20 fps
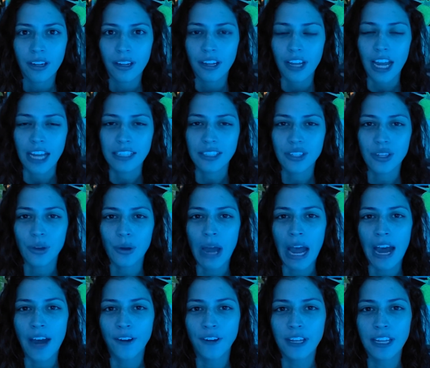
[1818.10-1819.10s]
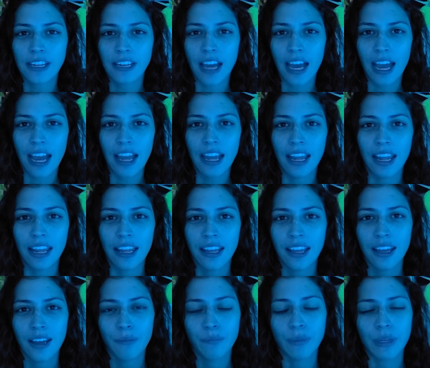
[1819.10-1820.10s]
And so how can I
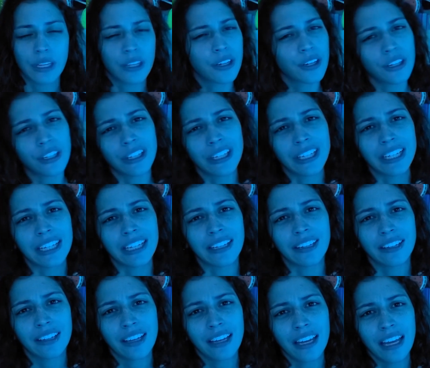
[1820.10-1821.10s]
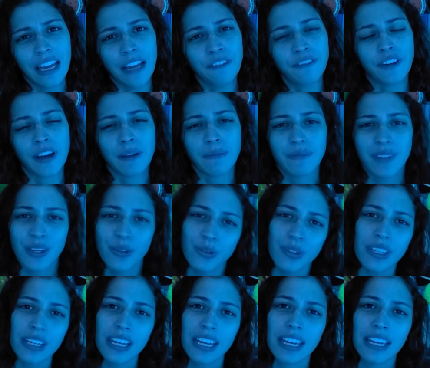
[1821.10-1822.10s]
be good if I'm
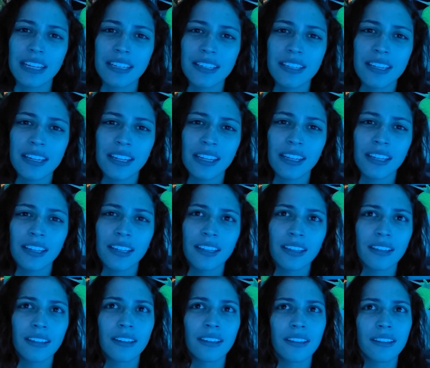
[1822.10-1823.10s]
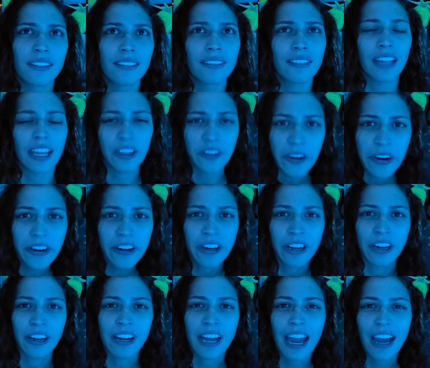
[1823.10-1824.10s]
using it like
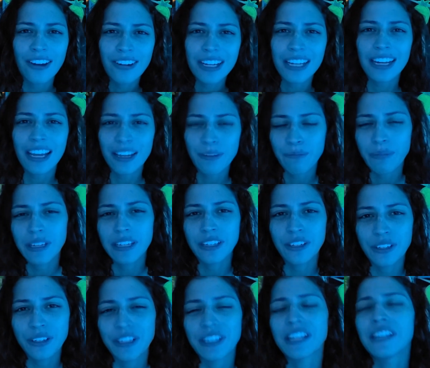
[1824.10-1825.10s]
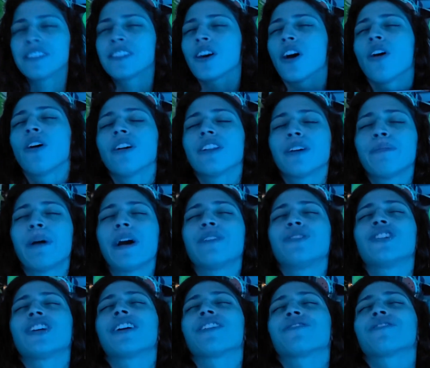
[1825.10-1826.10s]
her? How can I be good? It's all about
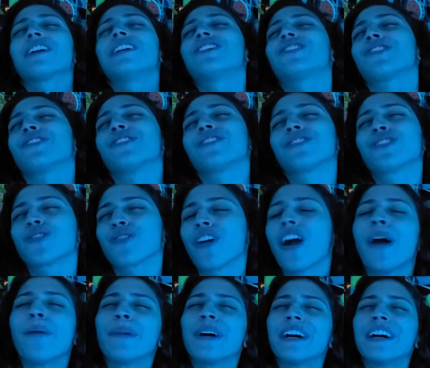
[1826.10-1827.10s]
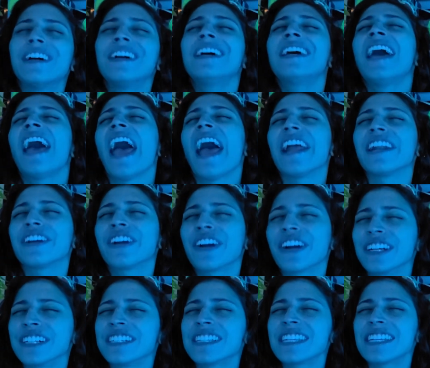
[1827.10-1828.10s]
generational trauma and
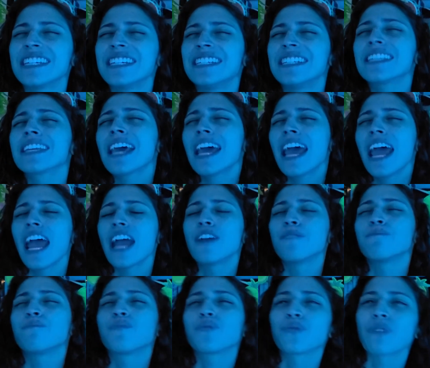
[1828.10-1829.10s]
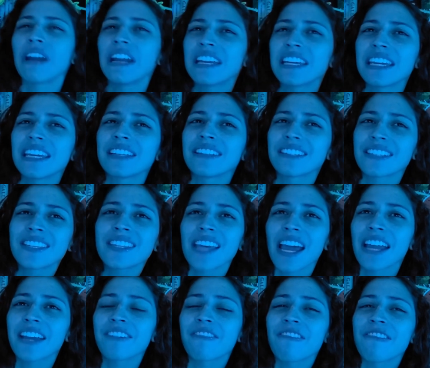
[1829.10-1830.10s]
curses and breaking the
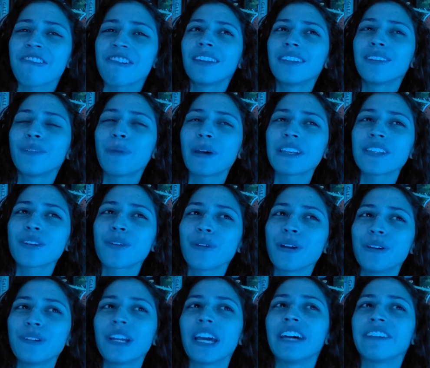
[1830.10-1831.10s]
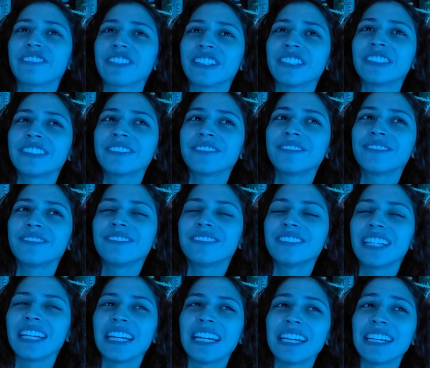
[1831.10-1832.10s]
cycle. The best quote ever
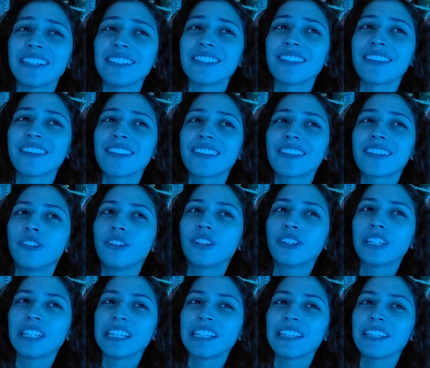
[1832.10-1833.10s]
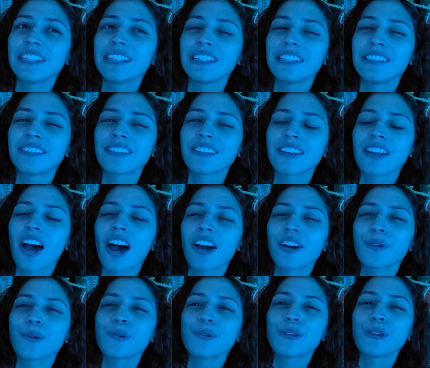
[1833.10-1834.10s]
is, good is
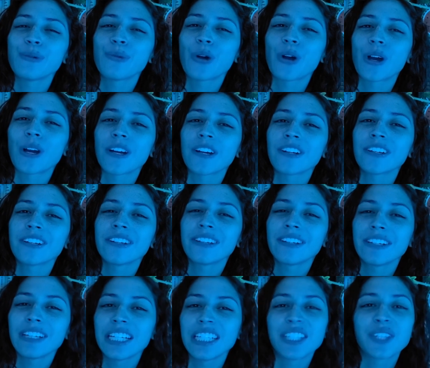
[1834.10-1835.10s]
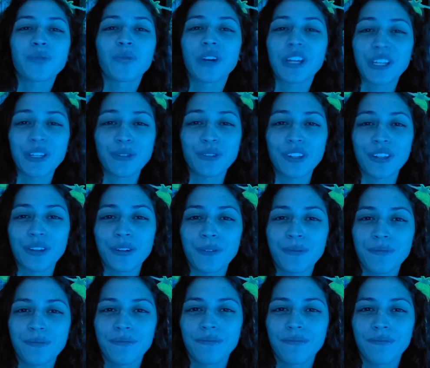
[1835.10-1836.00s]
not who you are, it's what you do.